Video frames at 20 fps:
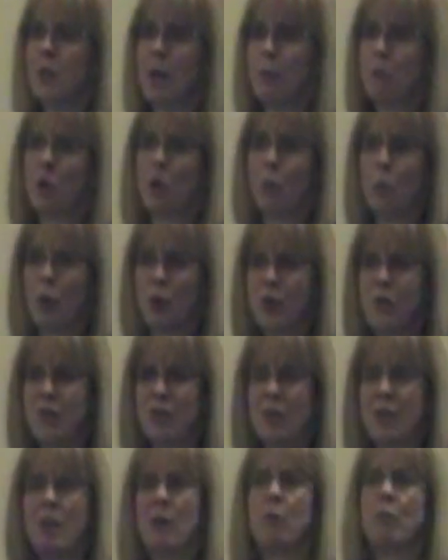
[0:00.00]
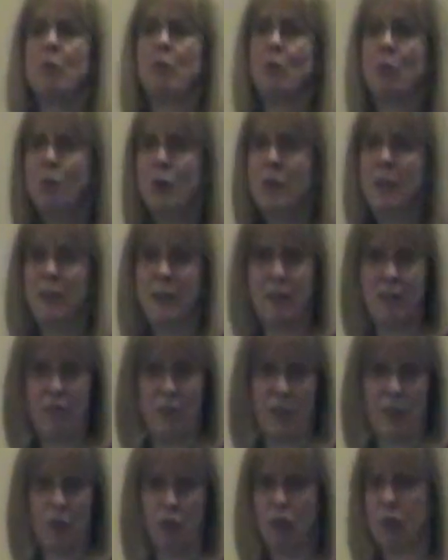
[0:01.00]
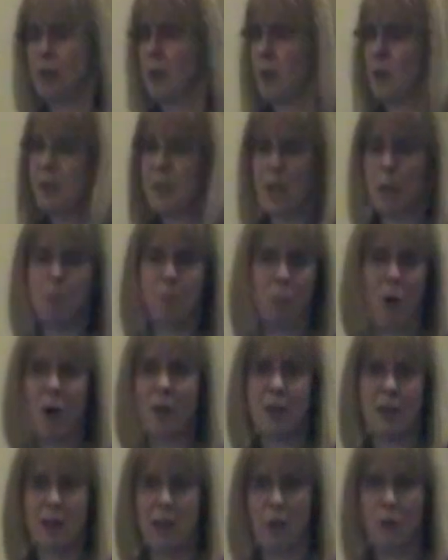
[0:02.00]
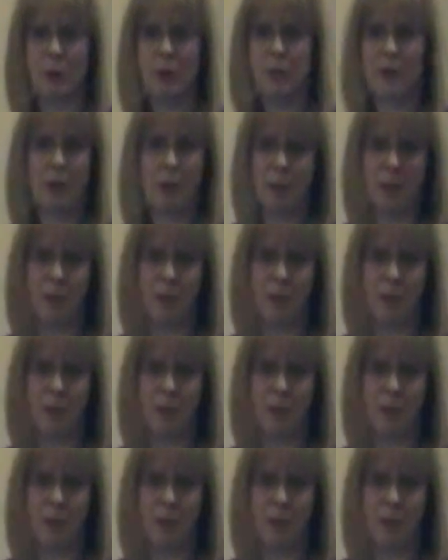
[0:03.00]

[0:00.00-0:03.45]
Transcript: look up the words that are really essential. Don't get bogged down in the